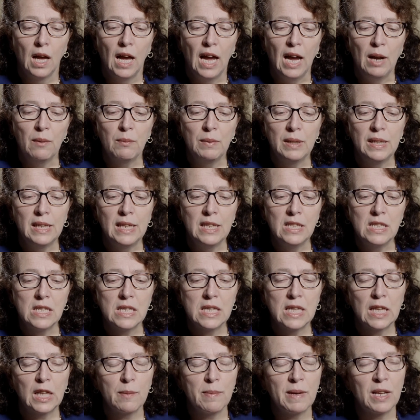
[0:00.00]
And we need to
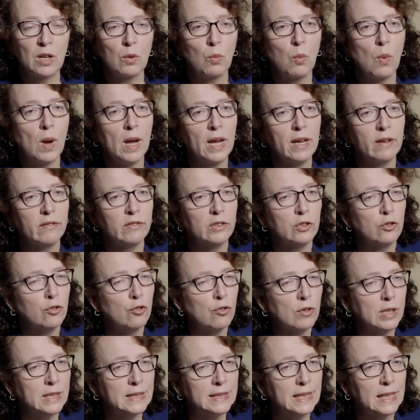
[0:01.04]
think about a way of
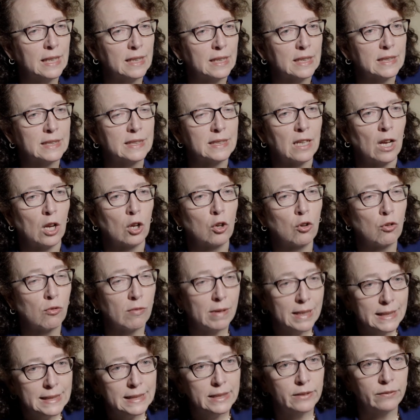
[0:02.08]
addressing this
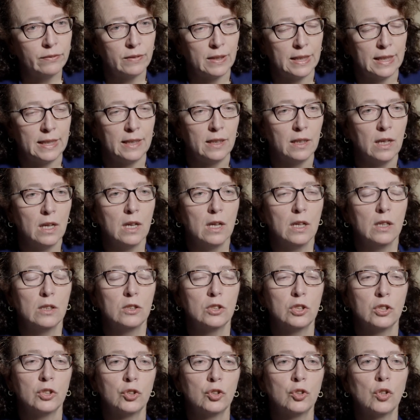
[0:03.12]
aggressively
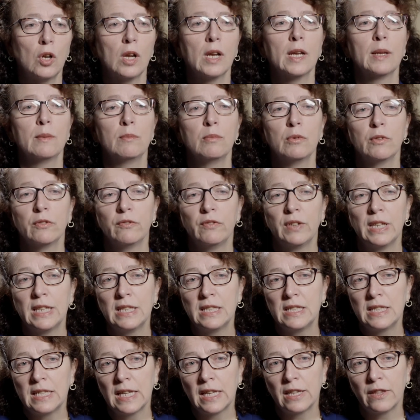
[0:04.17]
to try and
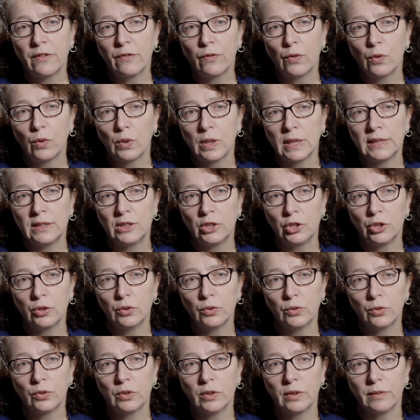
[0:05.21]
prevent death for these
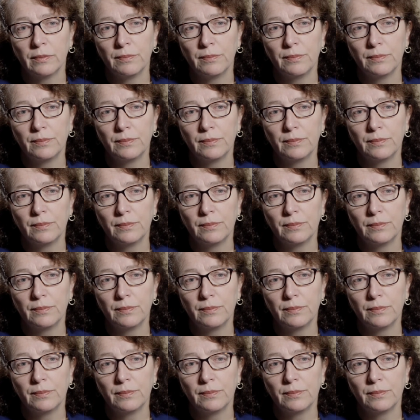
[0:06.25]
children.